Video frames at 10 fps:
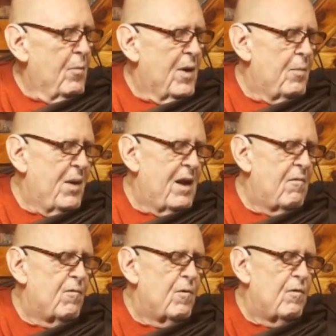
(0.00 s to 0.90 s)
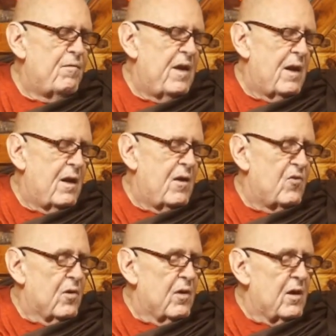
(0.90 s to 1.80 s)
My painful
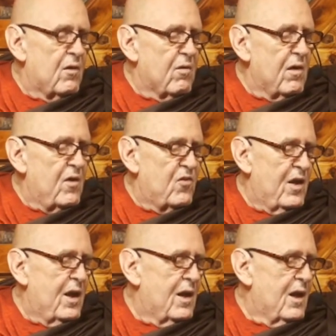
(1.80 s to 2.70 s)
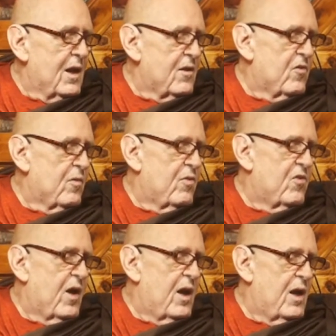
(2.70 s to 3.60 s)
feelings are increasing, not
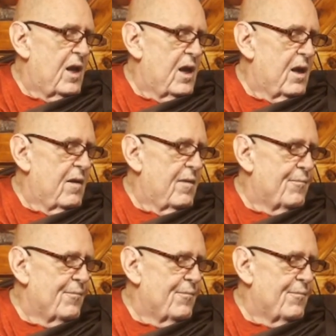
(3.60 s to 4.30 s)
subsiding.